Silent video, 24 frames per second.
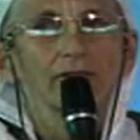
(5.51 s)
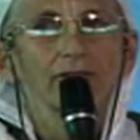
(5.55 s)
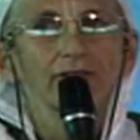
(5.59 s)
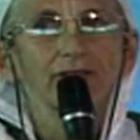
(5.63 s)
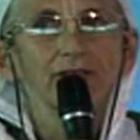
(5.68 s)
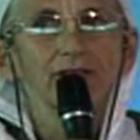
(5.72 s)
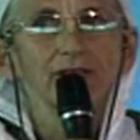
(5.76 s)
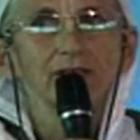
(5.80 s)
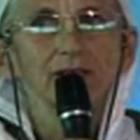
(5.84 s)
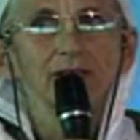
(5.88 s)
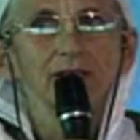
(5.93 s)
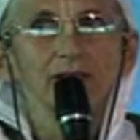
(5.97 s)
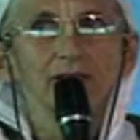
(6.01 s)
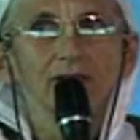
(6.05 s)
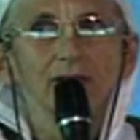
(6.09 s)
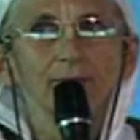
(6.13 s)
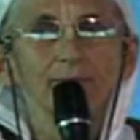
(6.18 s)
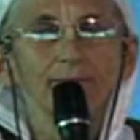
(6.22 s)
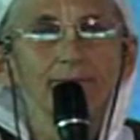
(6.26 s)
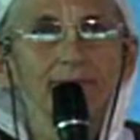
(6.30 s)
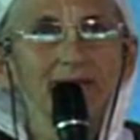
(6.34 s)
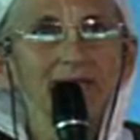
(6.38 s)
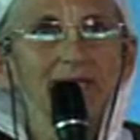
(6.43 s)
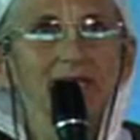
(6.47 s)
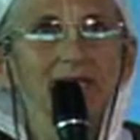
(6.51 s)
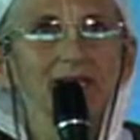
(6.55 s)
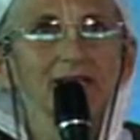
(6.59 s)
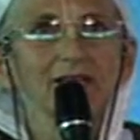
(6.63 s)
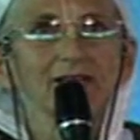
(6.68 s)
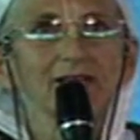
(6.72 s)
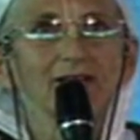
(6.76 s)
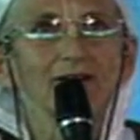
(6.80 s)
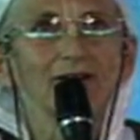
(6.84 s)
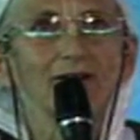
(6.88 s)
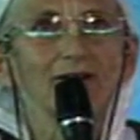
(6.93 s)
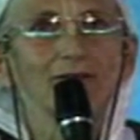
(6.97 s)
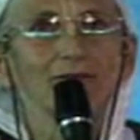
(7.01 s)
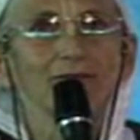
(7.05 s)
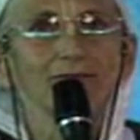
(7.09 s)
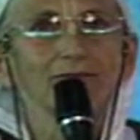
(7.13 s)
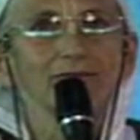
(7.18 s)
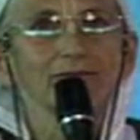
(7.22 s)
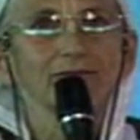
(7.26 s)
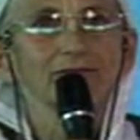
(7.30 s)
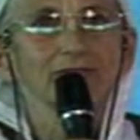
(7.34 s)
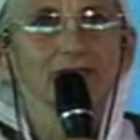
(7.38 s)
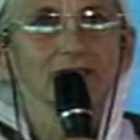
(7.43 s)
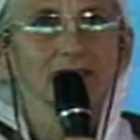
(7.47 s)
the meaning of
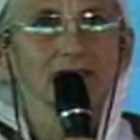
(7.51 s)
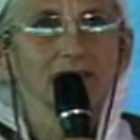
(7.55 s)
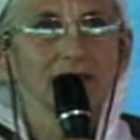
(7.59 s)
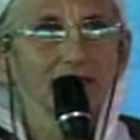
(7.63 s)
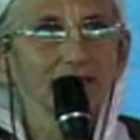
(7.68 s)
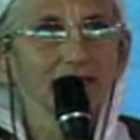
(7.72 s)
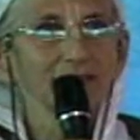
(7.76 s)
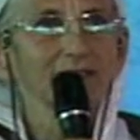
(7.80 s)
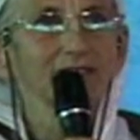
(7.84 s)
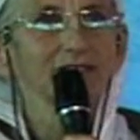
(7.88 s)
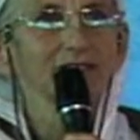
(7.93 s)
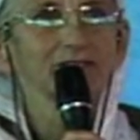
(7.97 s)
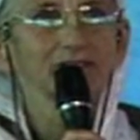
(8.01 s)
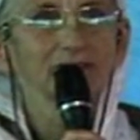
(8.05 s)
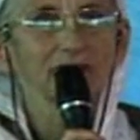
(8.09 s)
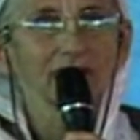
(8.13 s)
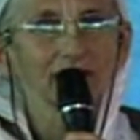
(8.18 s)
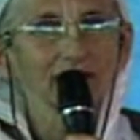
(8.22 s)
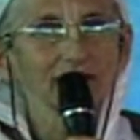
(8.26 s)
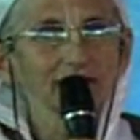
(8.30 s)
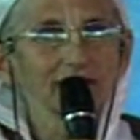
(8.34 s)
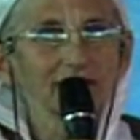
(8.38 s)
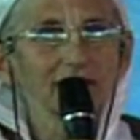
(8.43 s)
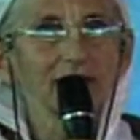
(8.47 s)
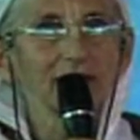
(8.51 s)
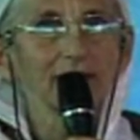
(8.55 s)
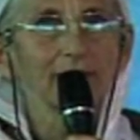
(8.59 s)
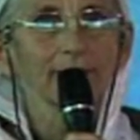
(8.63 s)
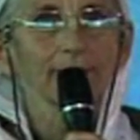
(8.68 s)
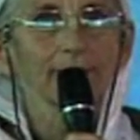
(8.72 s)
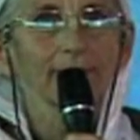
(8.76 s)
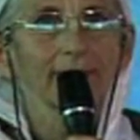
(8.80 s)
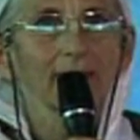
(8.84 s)
tatashta shakti